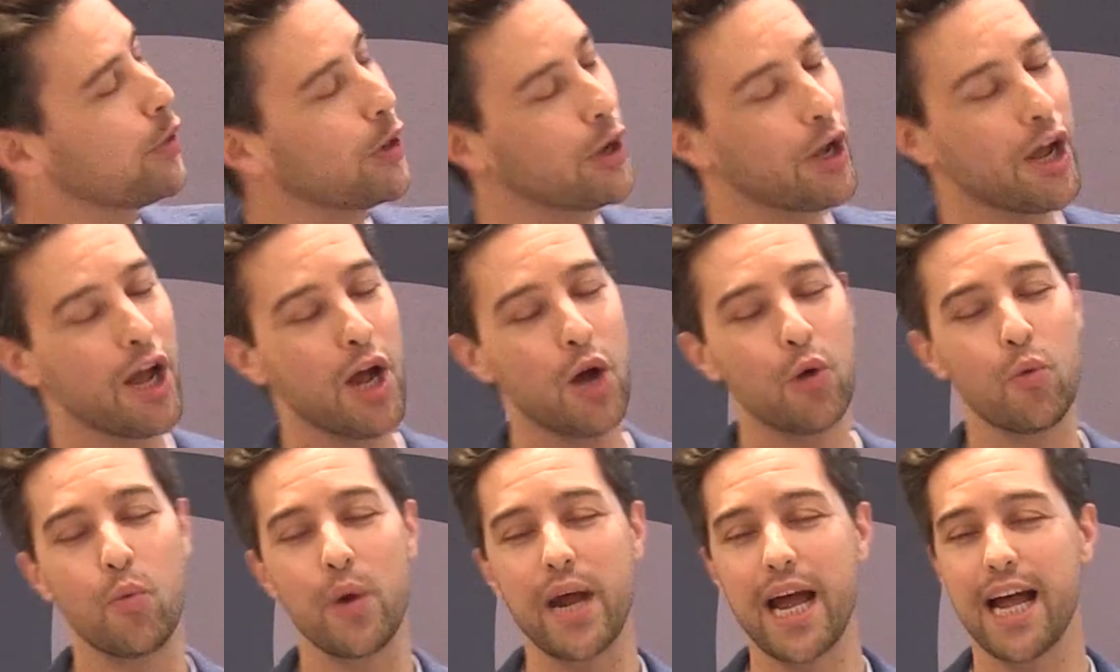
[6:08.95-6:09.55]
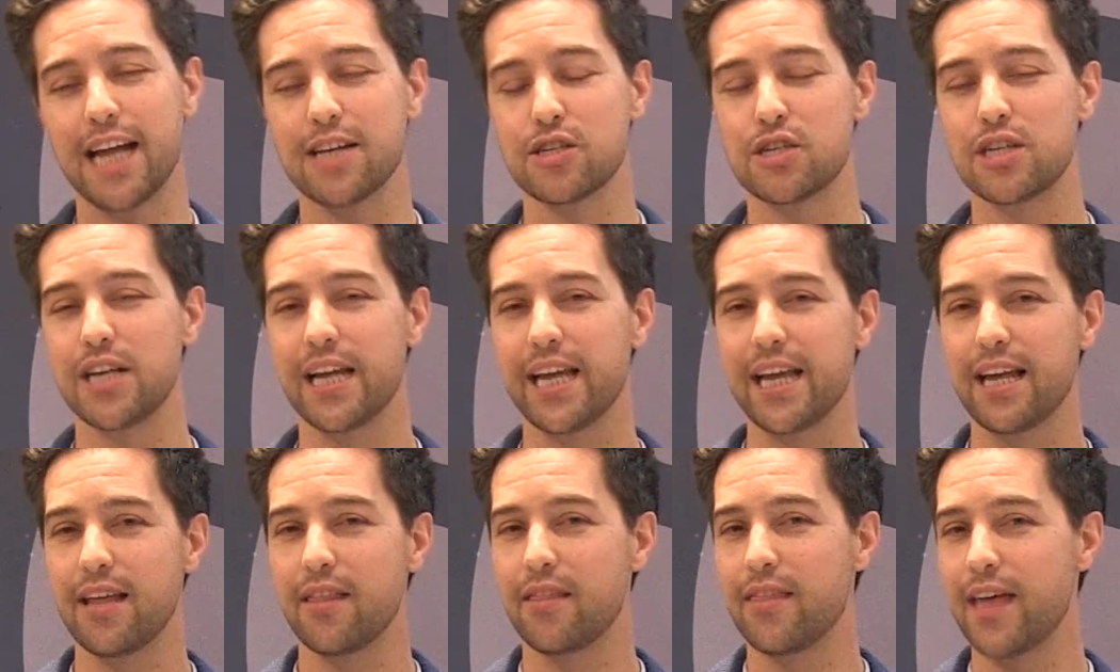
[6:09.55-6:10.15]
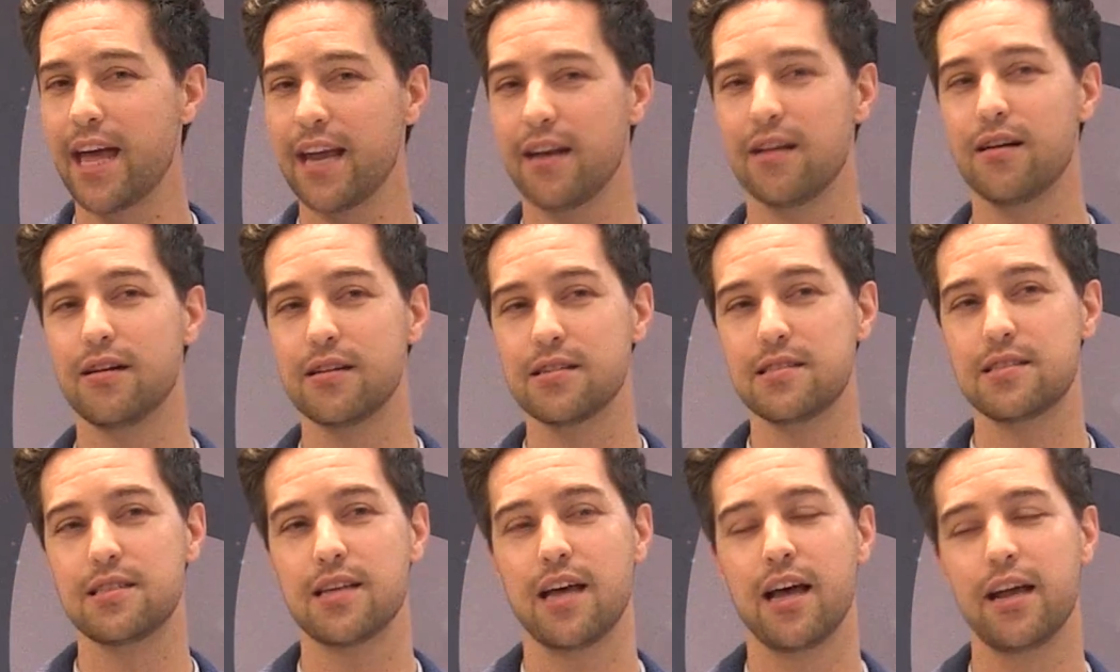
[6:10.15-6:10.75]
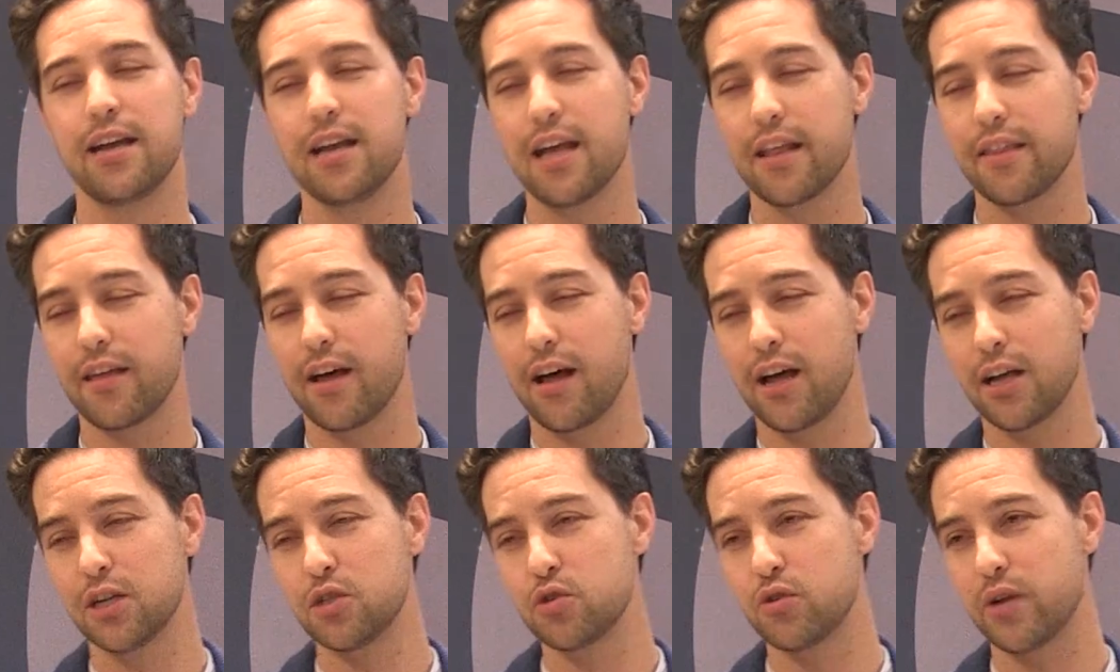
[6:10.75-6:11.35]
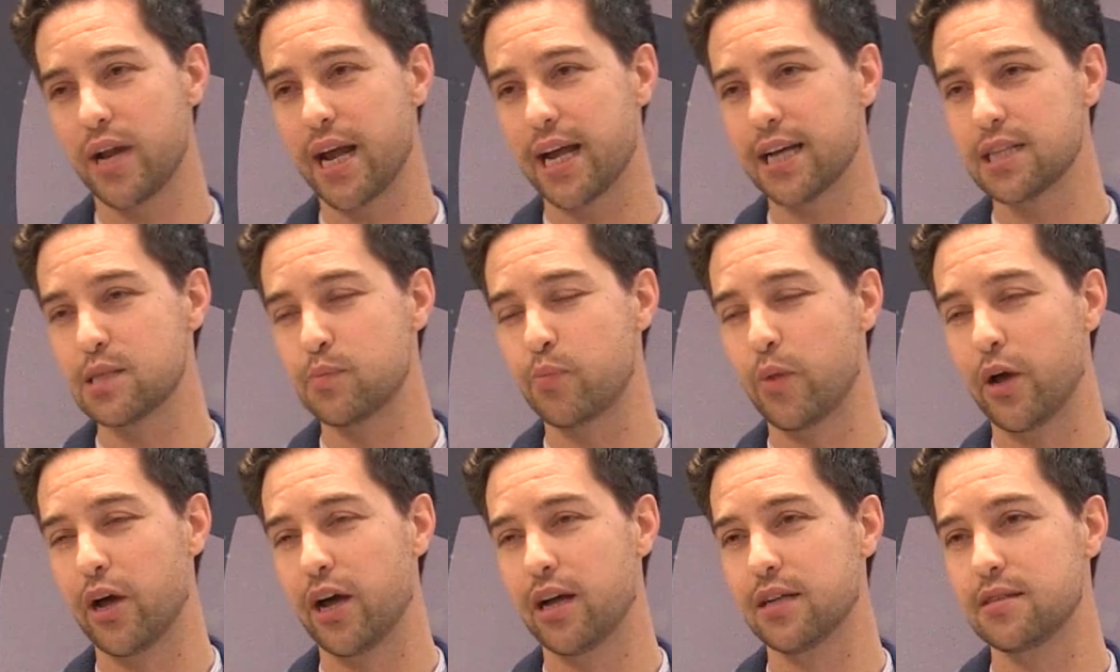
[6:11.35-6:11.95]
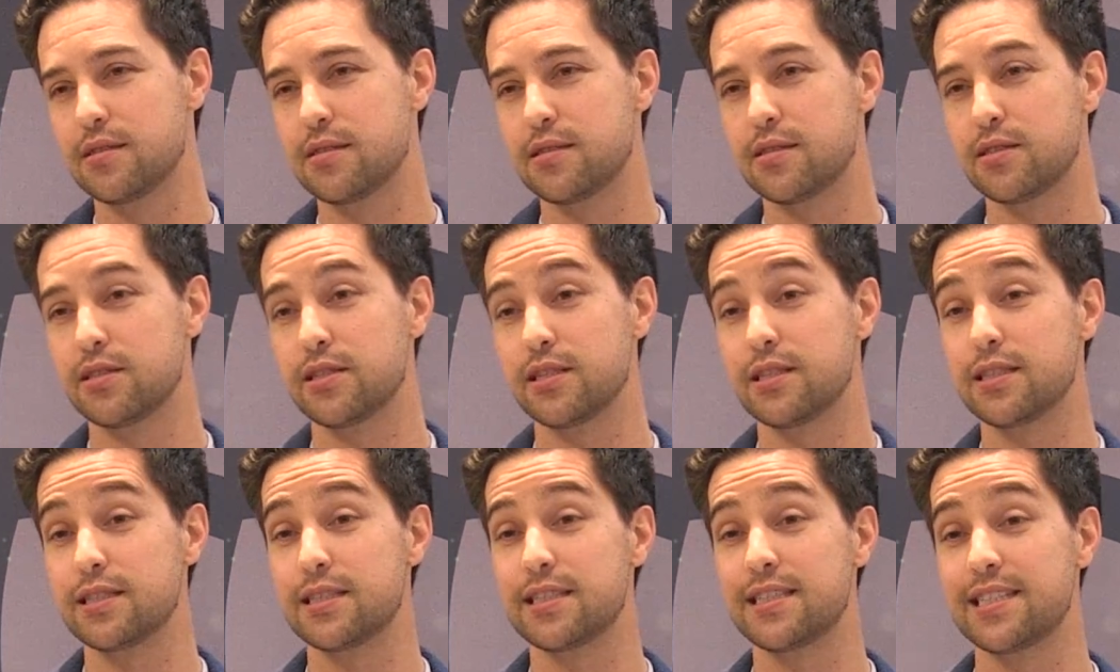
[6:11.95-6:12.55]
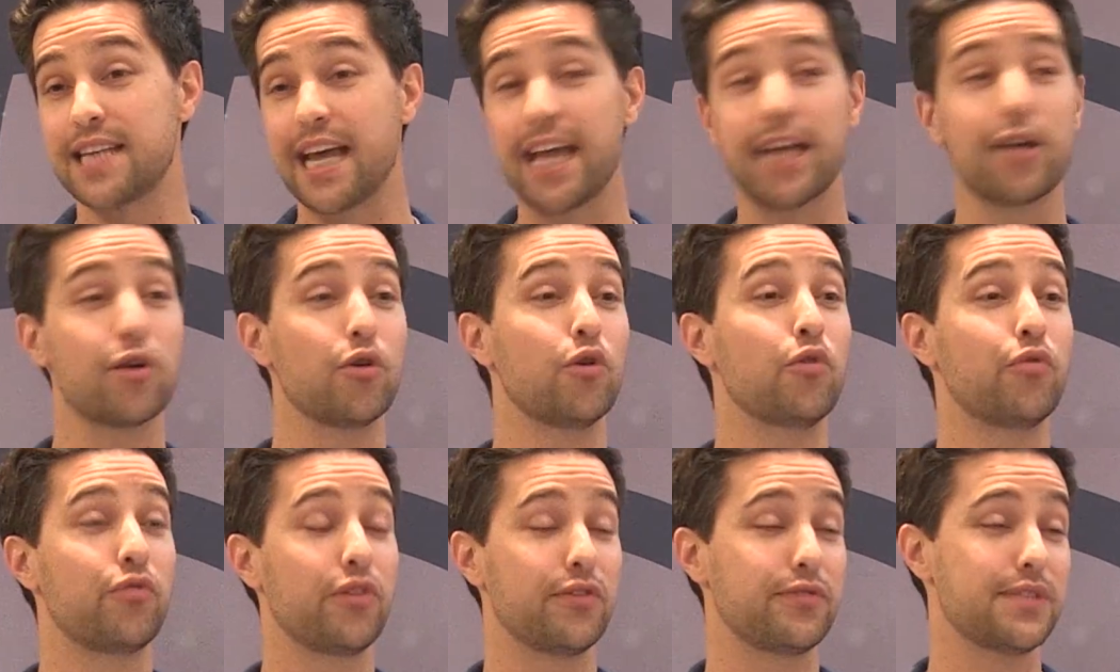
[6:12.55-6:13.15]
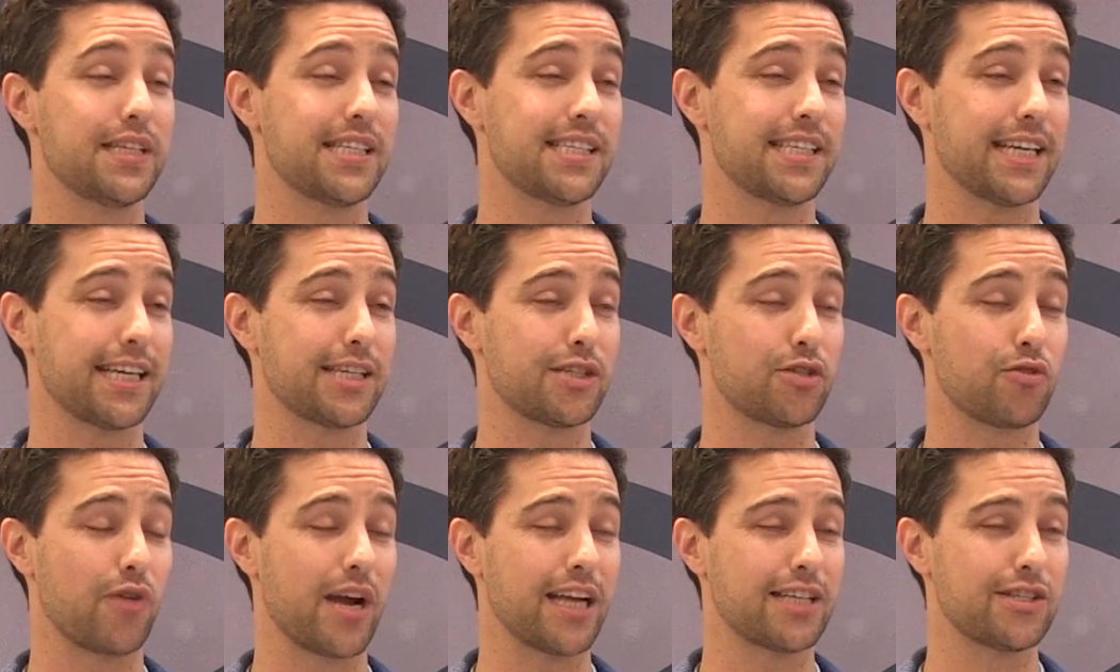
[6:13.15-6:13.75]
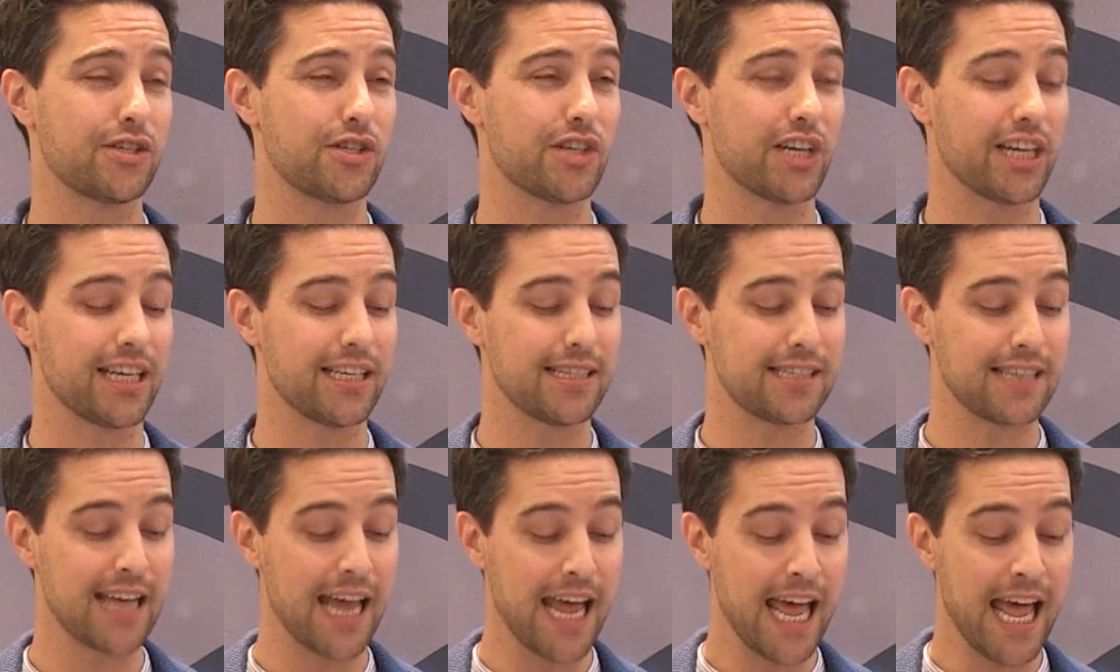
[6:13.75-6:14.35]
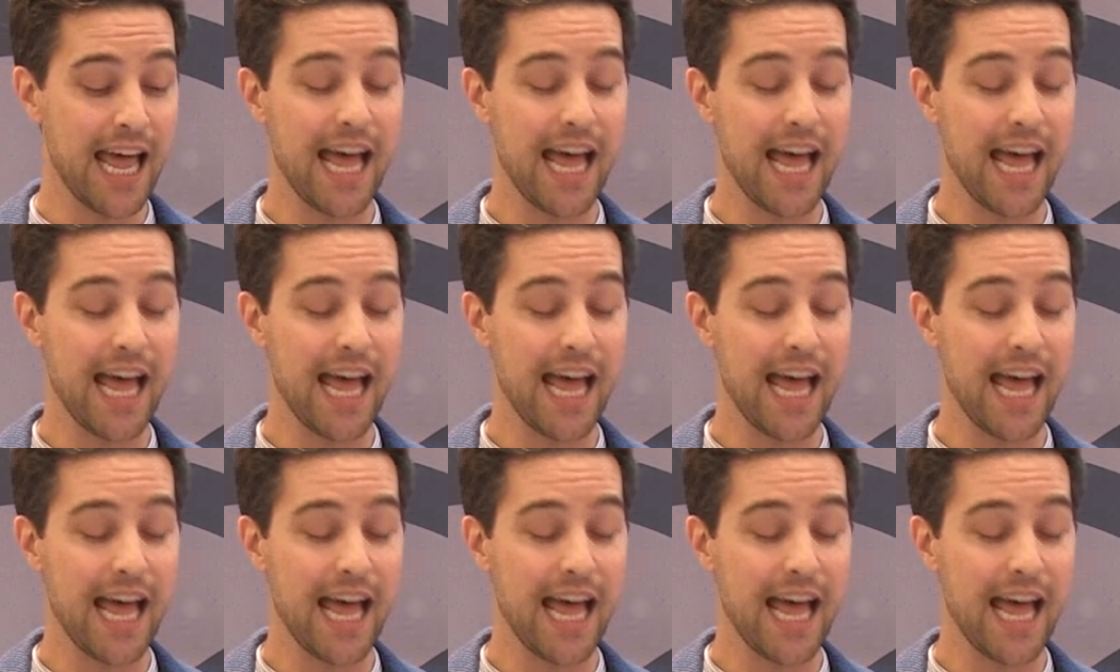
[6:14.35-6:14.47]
but we actually then asked another one hundred experts to take all fifty-six strategies